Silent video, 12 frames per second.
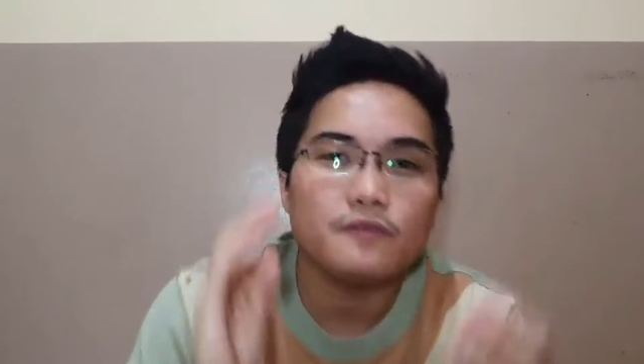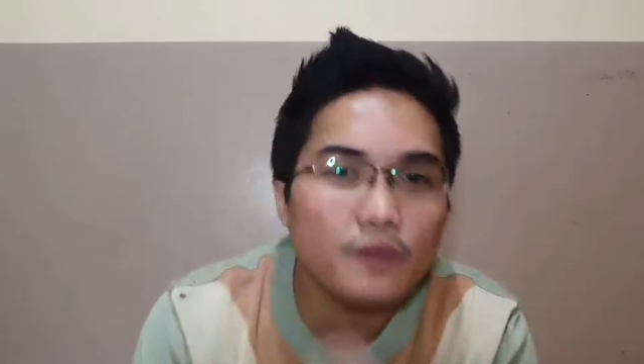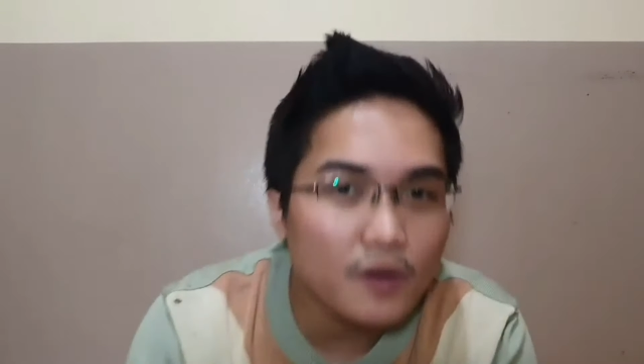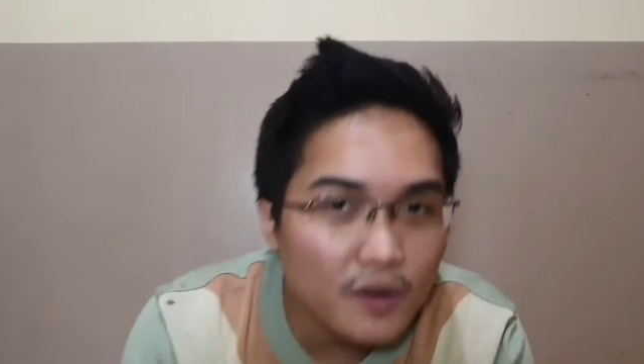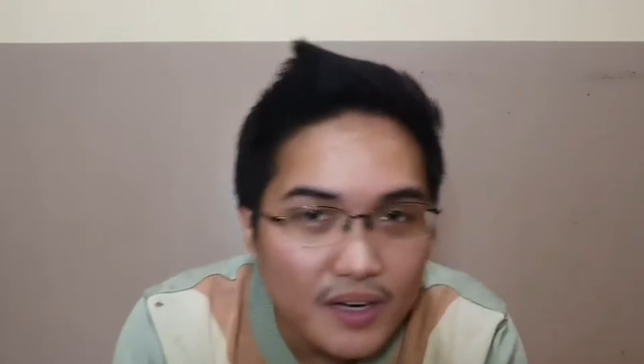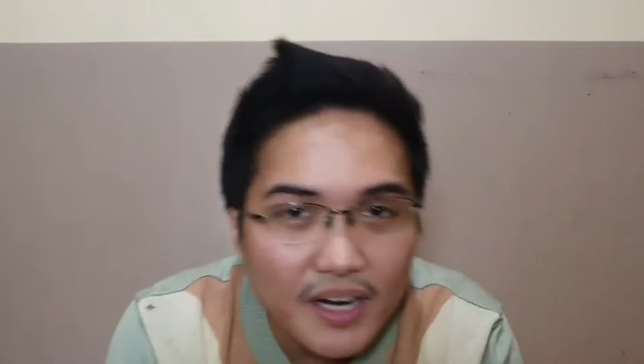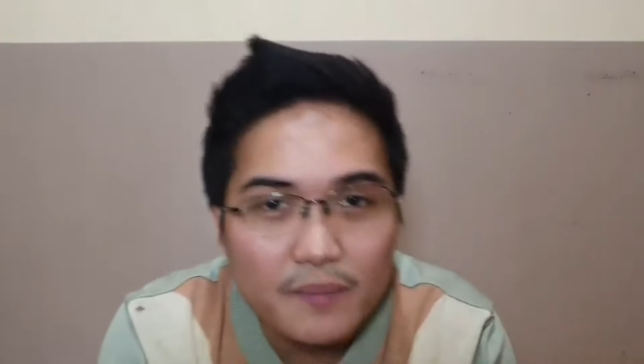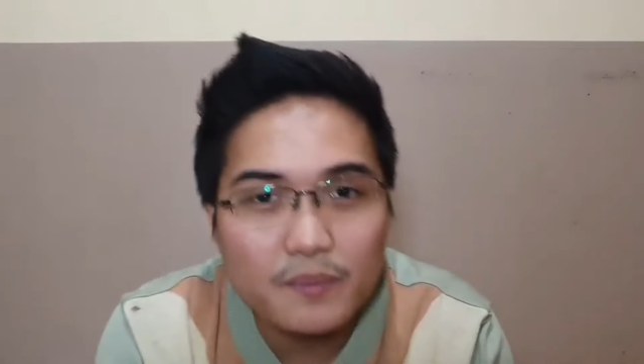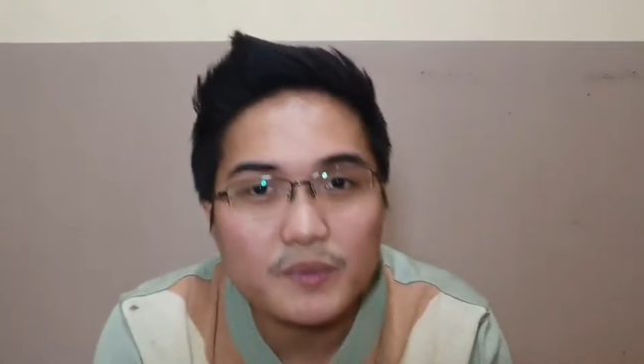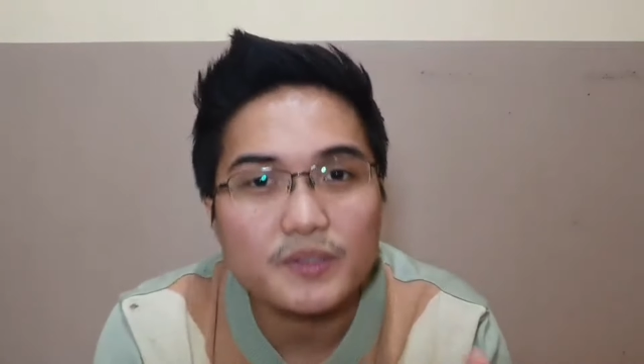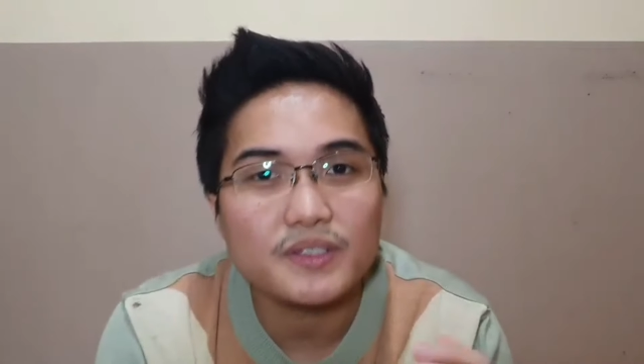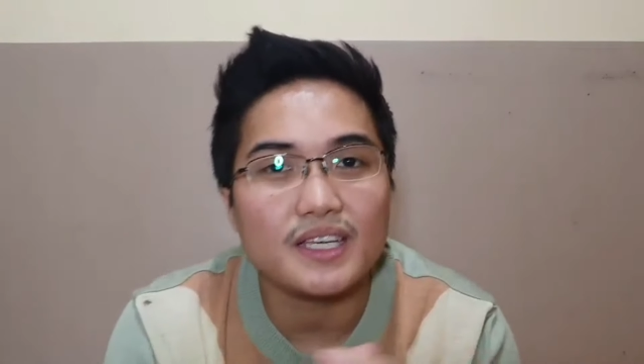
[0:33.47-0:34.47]
Before I
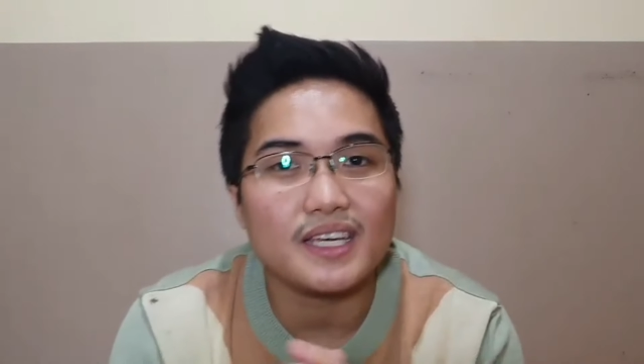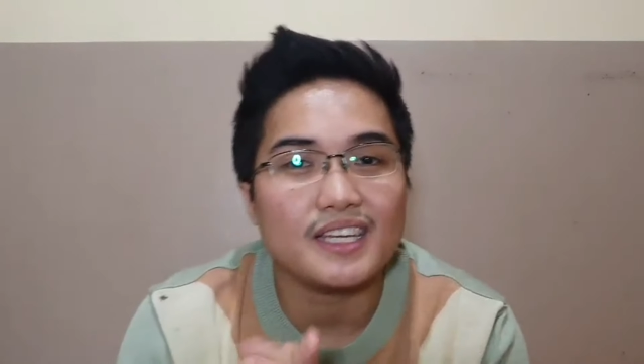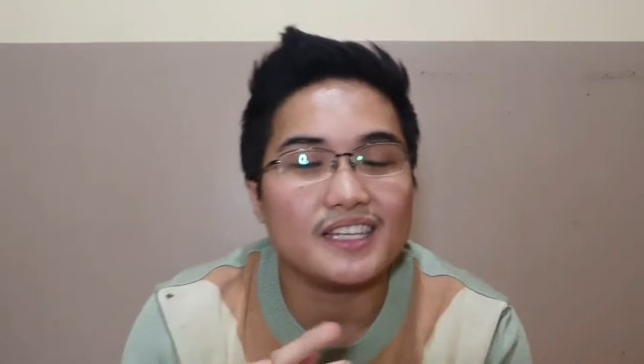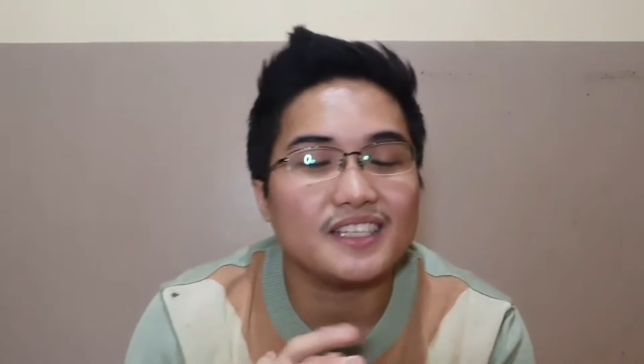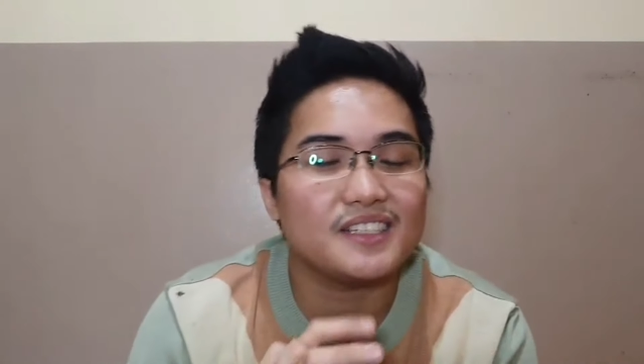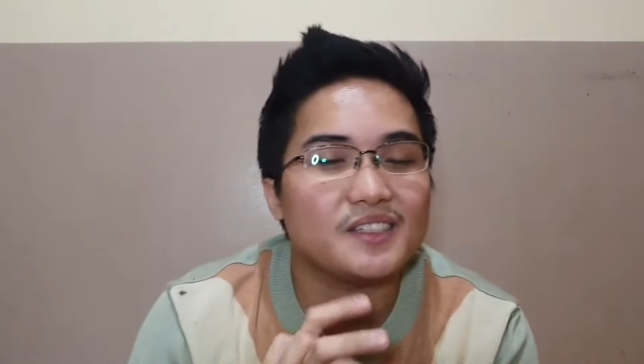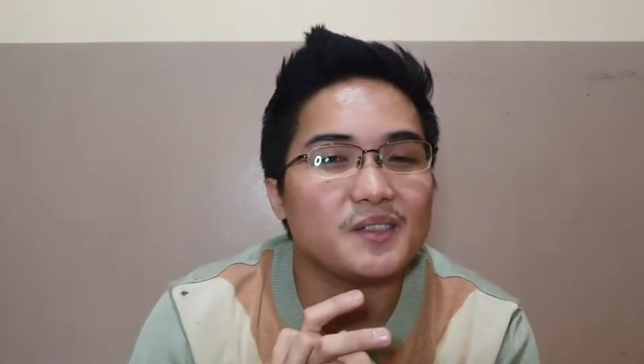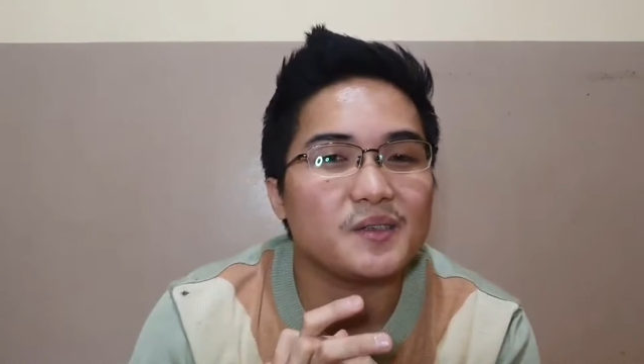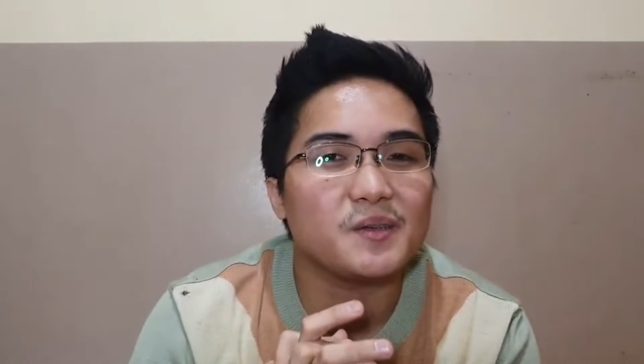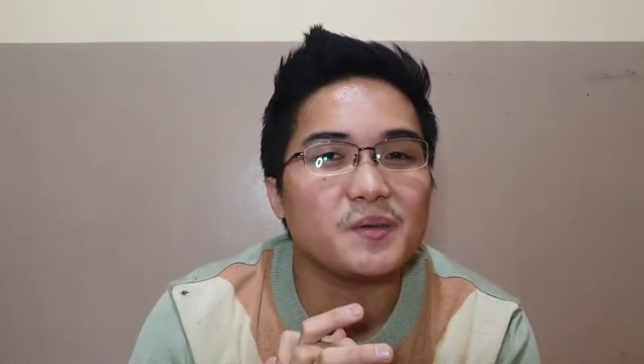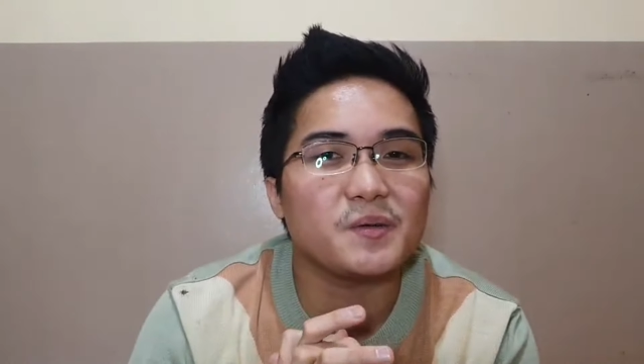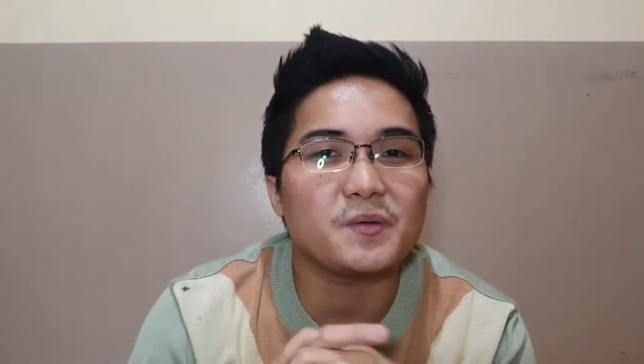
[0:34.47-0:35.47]
proceed
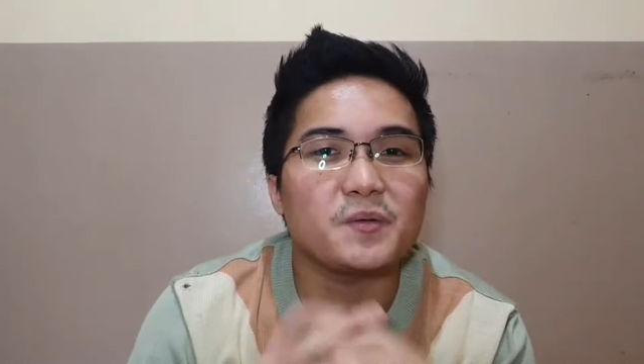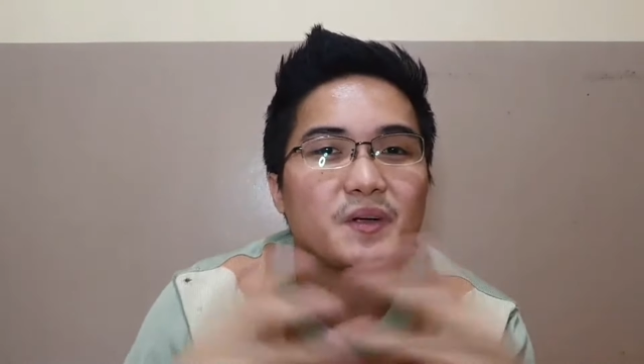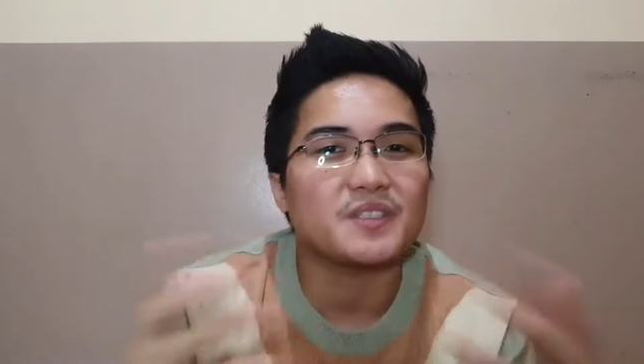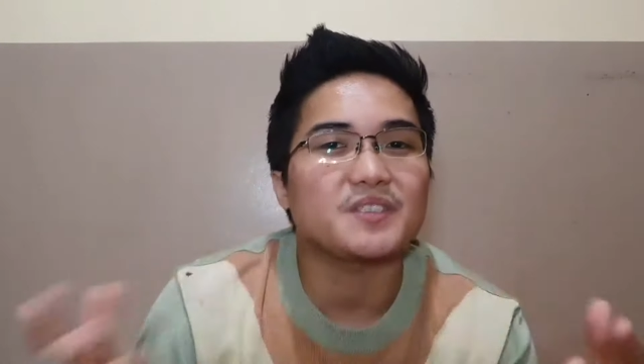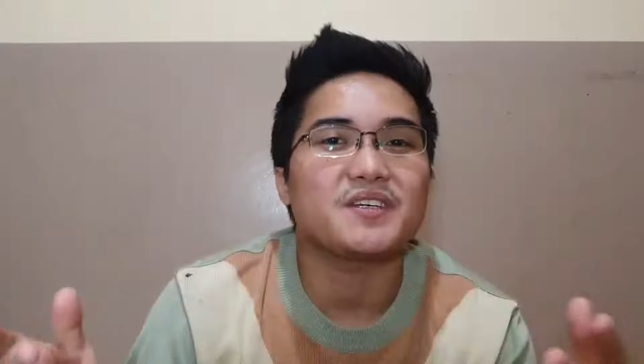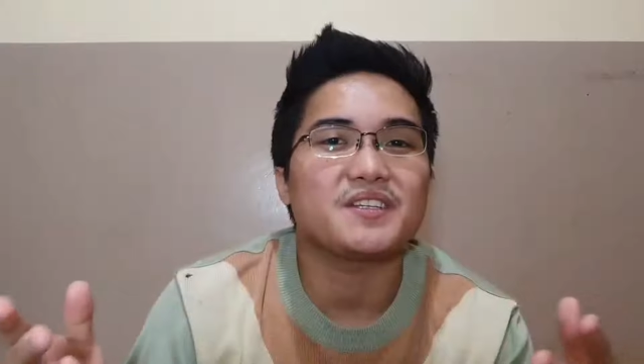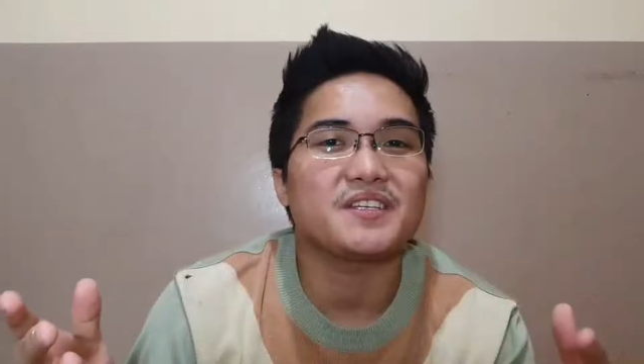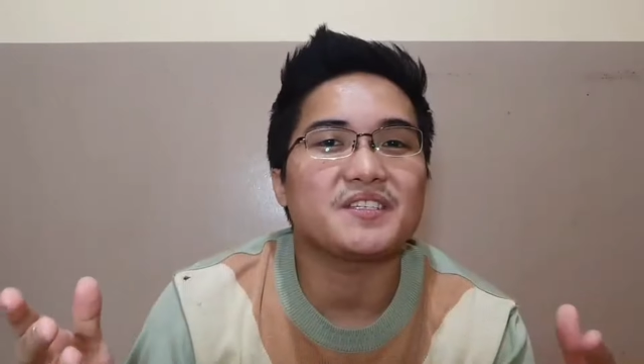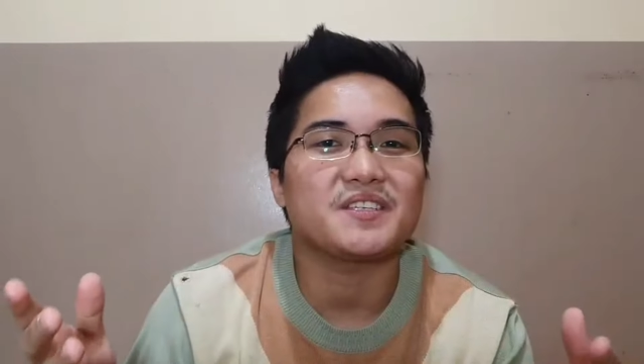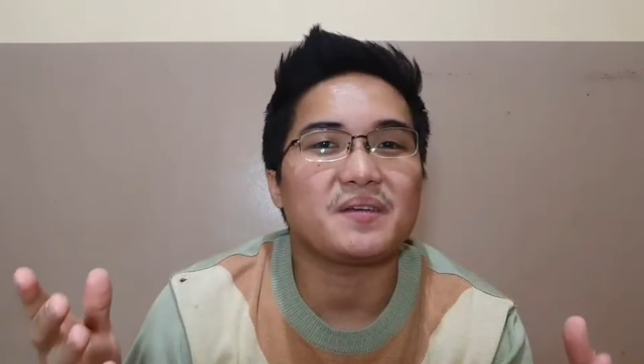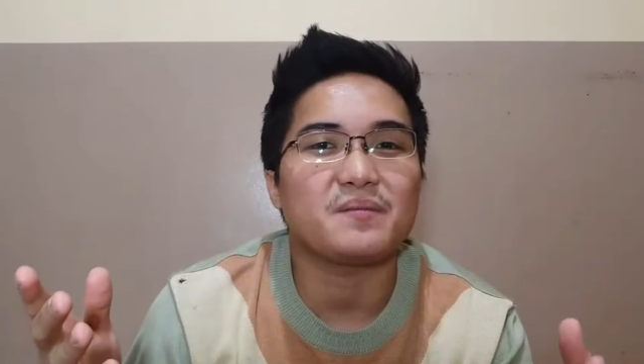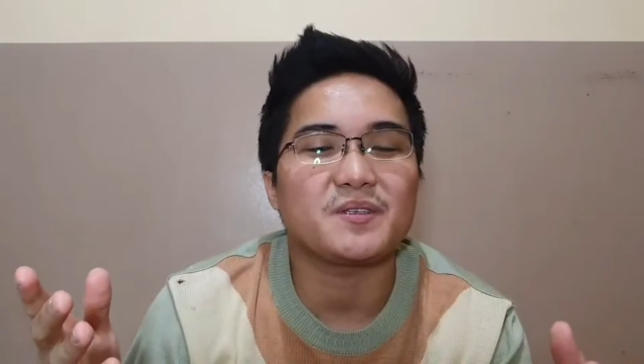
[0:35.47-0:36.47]
to watching this
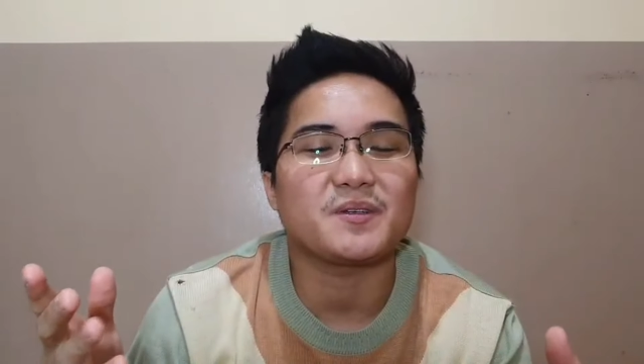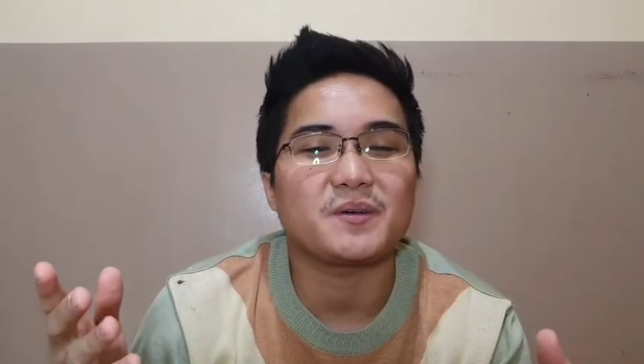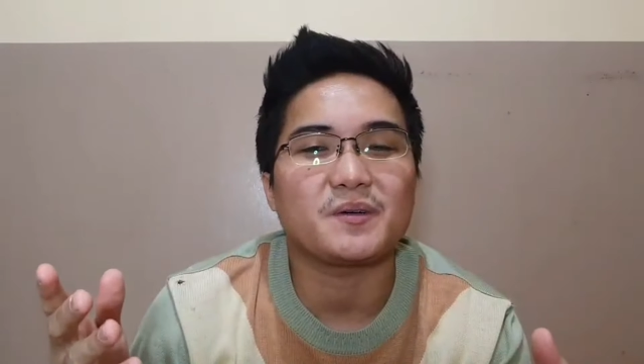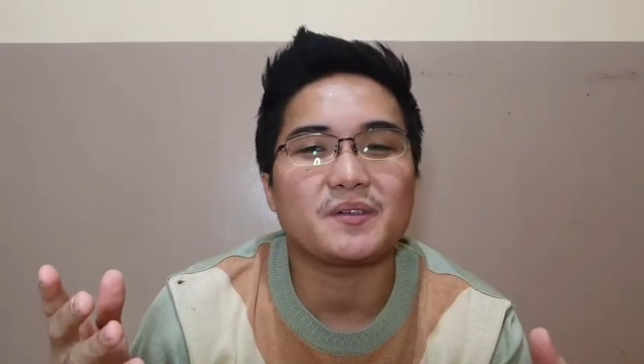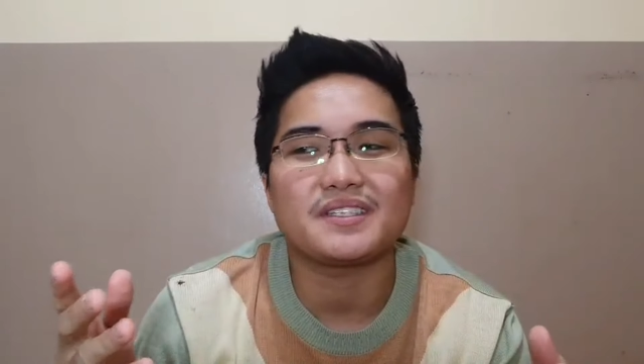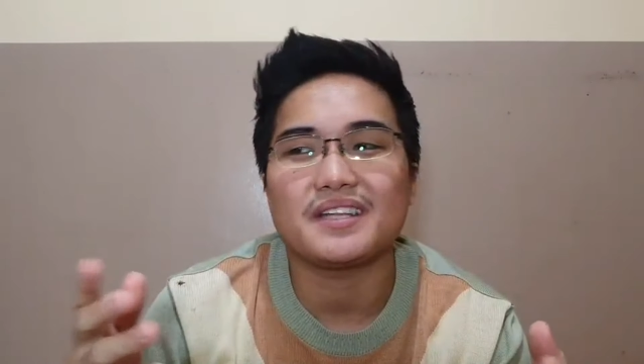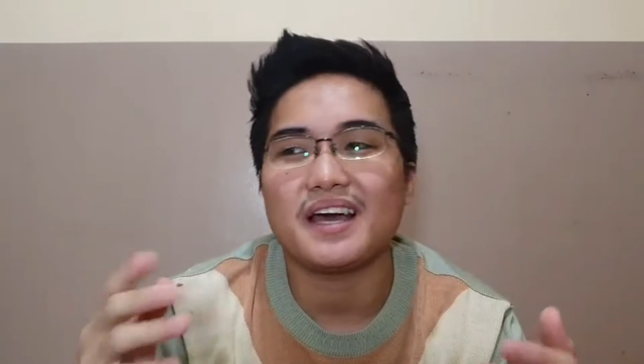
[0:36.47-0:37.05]
episode,